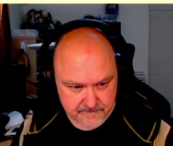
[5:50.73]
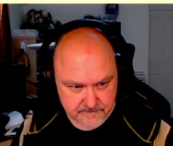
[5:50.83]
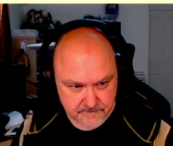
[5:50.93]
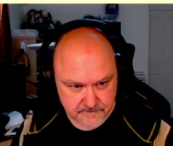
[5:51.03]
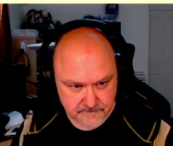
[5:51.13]

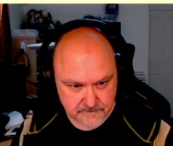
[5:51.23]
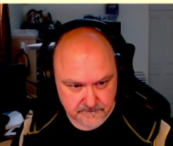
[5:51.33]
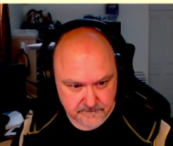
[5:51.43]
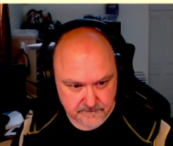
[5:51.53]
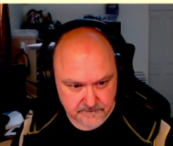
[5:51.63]

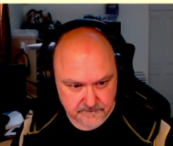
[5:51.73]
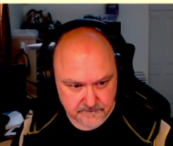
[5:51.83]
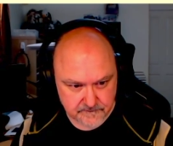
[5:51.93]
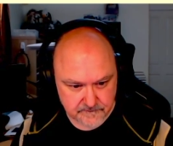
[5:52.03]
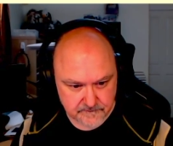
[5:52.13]

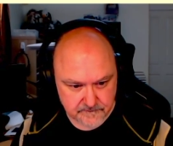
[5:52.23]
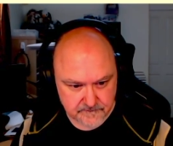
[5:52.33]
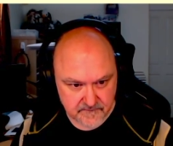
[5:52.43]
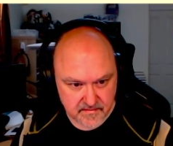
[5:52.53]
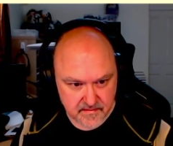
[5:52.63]

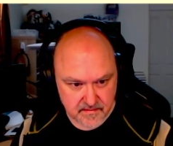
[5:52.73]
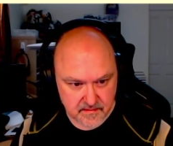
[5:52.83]
No one is speaking in this clip.